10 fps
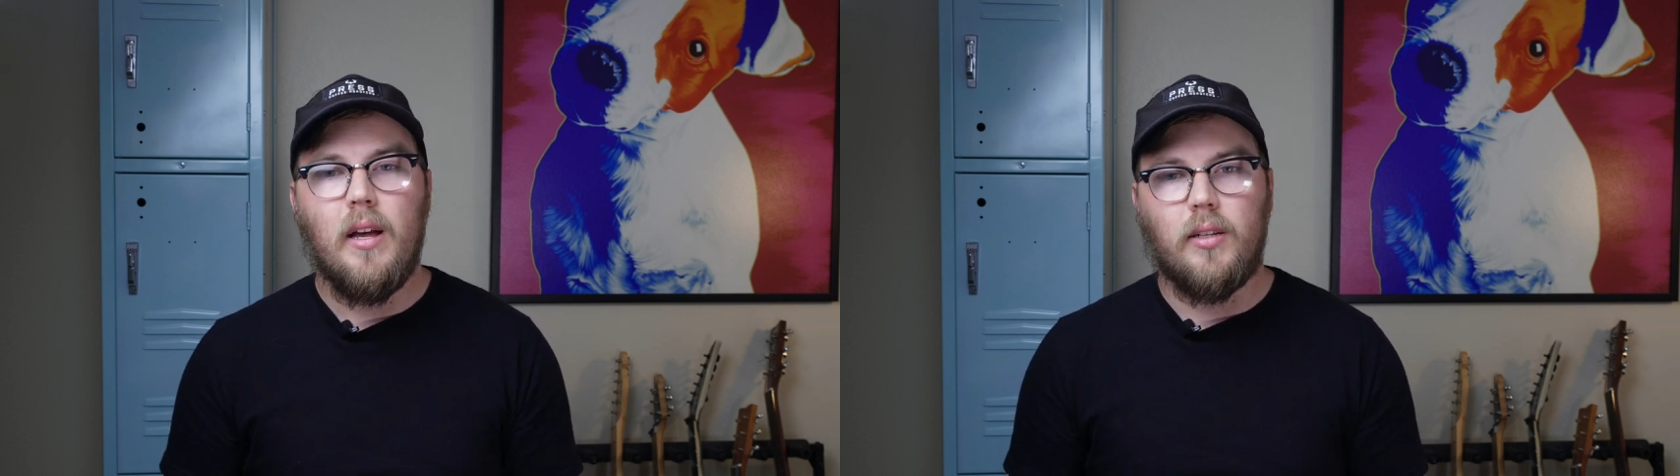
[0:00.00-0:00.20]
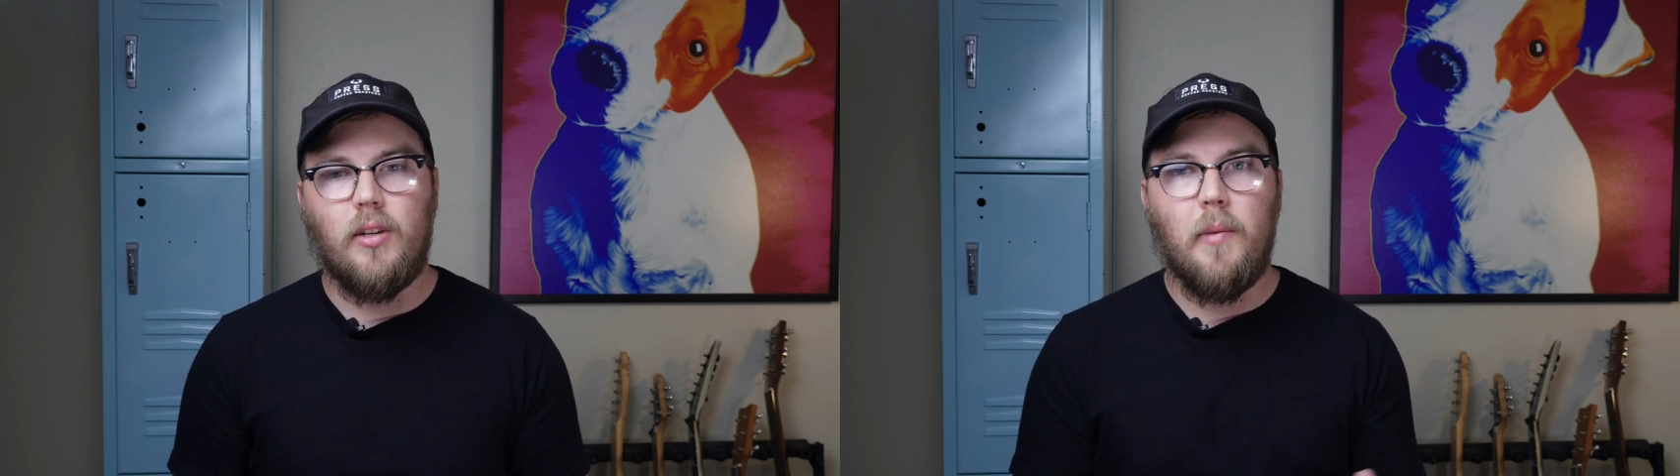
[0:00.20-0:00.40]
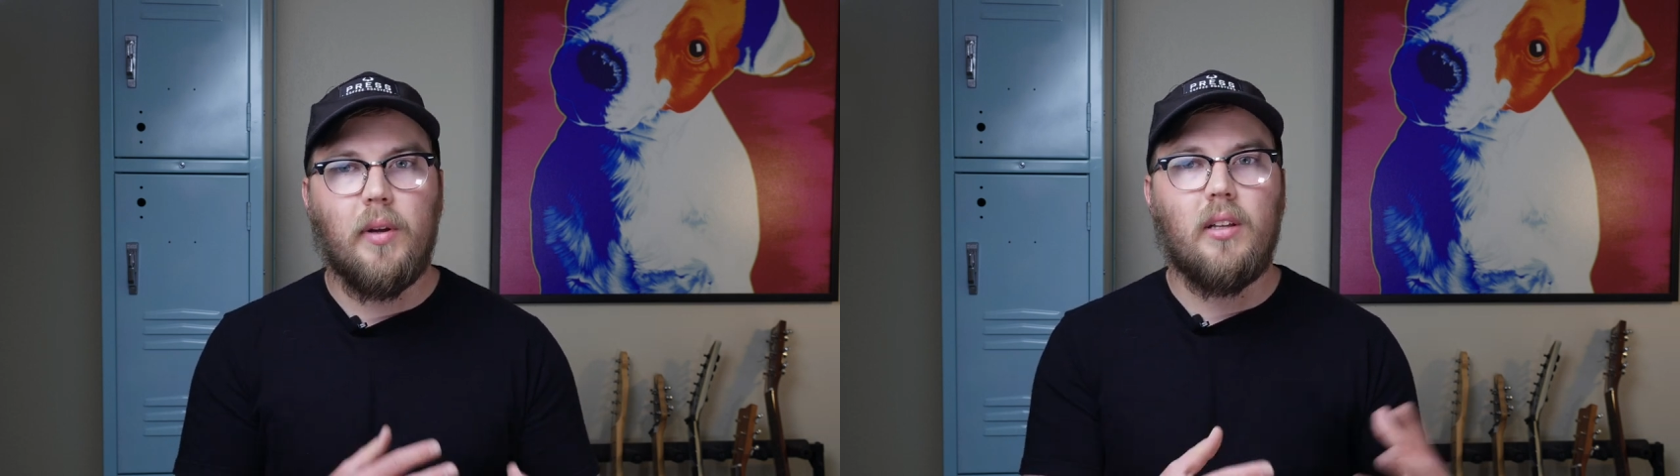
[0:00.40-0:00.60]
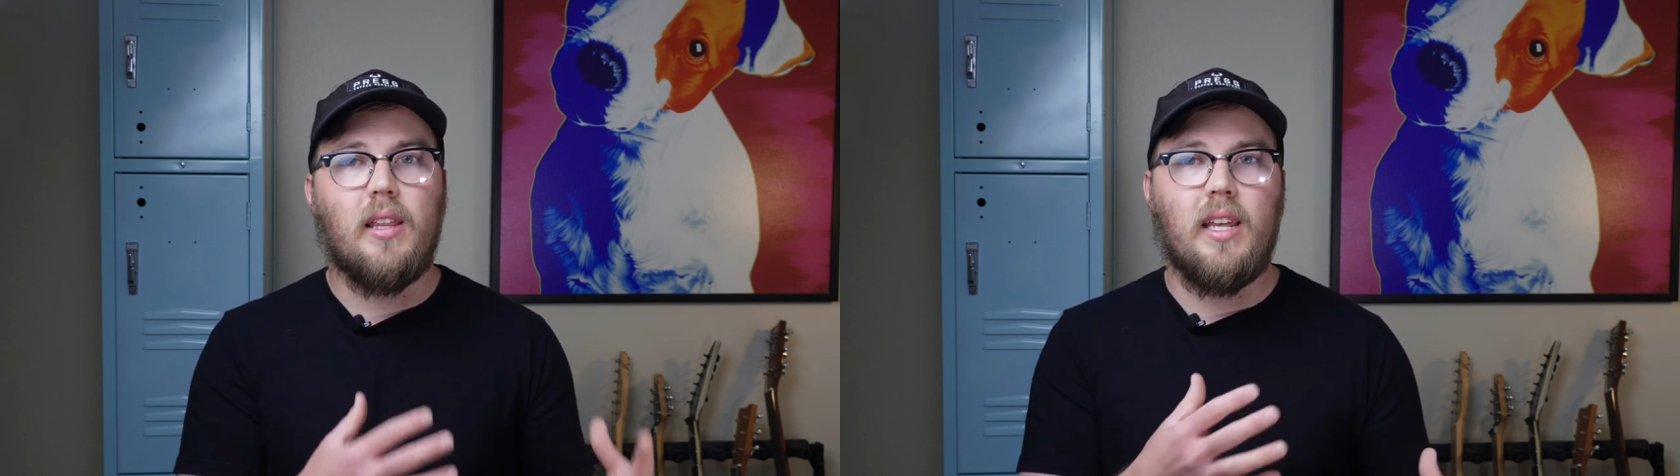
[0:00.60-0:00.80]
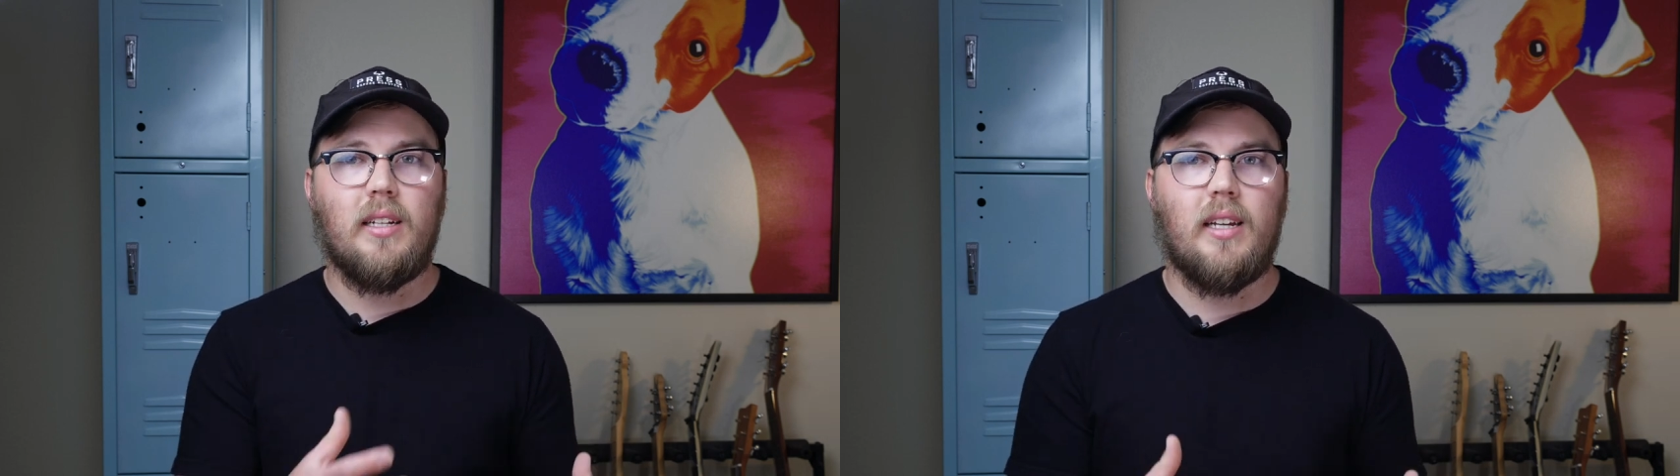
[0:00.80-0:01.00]
So typically
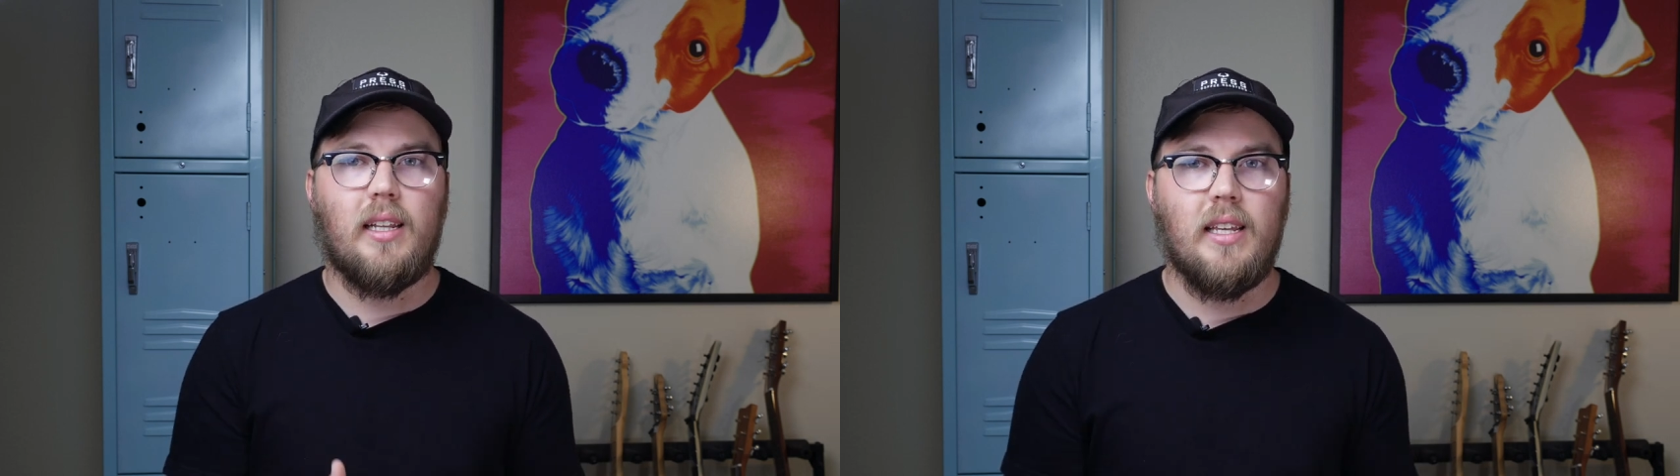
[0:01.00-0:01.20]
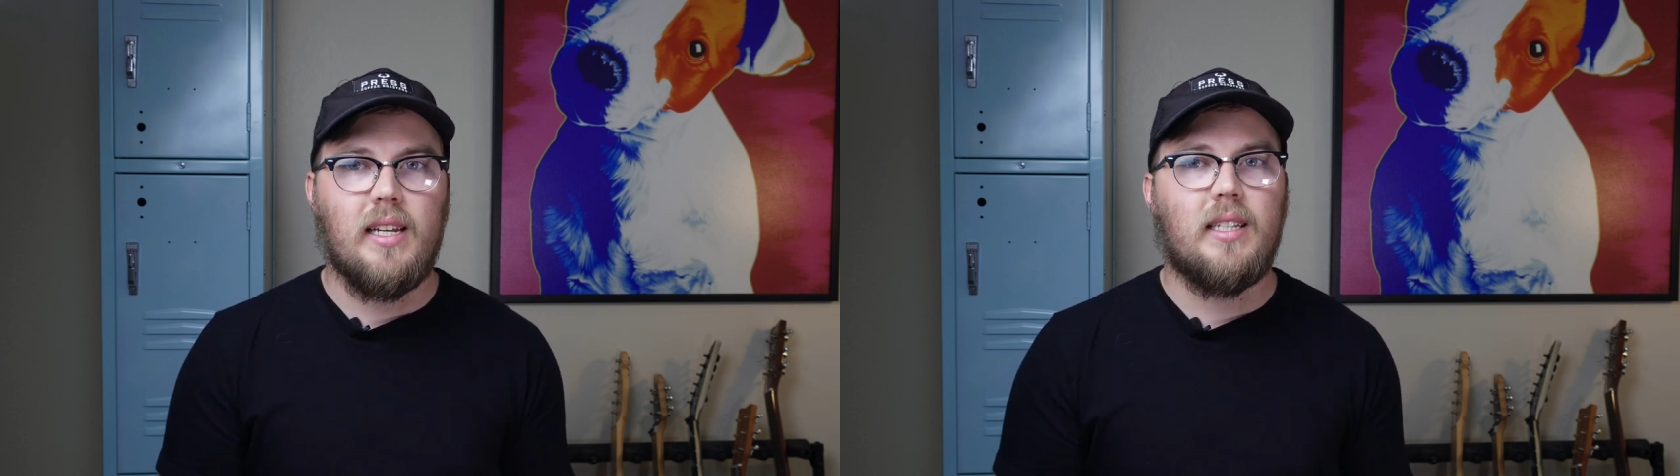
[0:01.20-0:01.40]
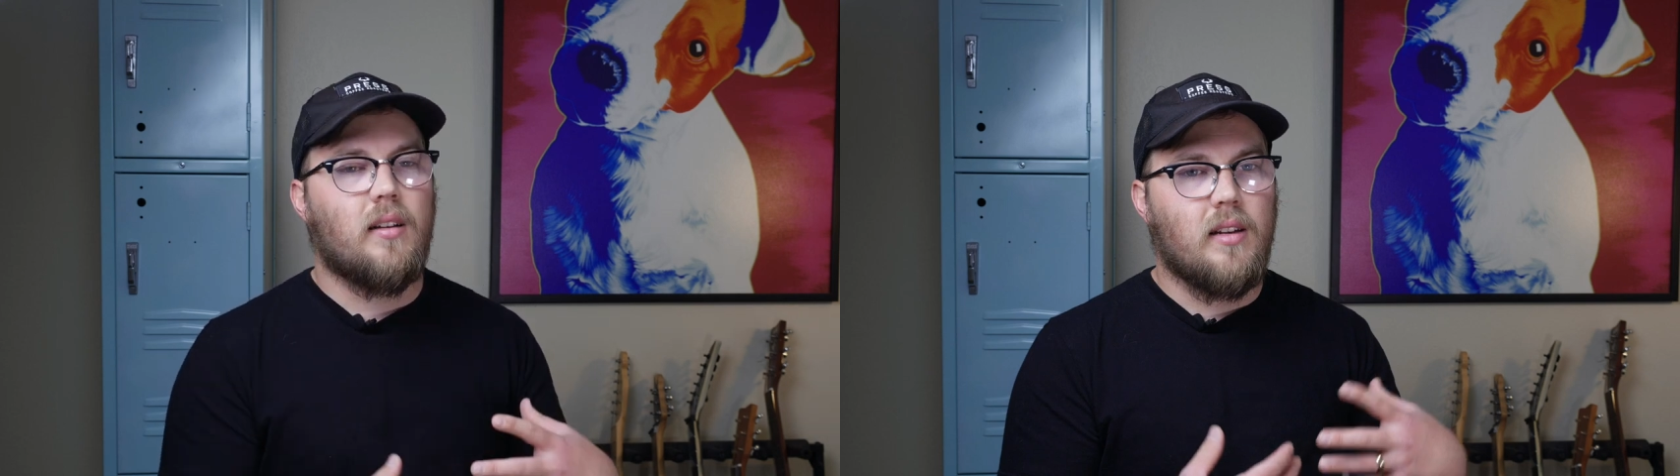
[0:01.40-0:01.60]
things like this